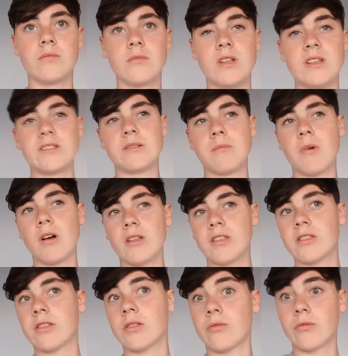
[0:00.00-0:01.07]
These are my
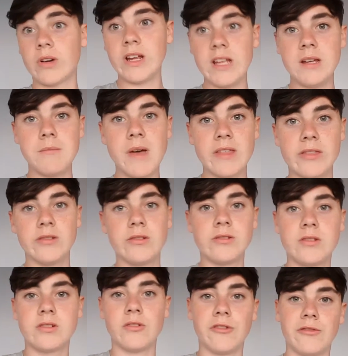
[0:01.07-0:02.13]
three
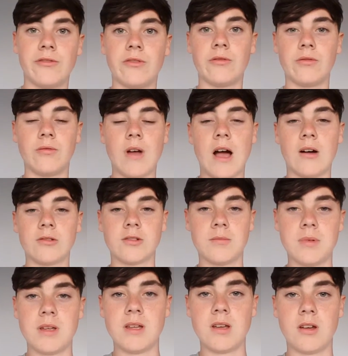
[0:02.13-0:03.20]
methods of how to
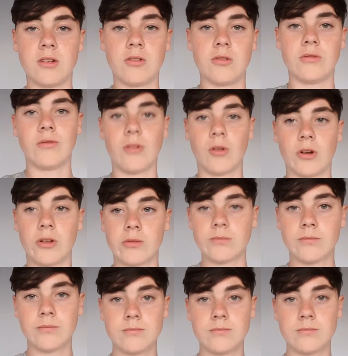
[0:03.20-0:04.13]
be a good vlogger.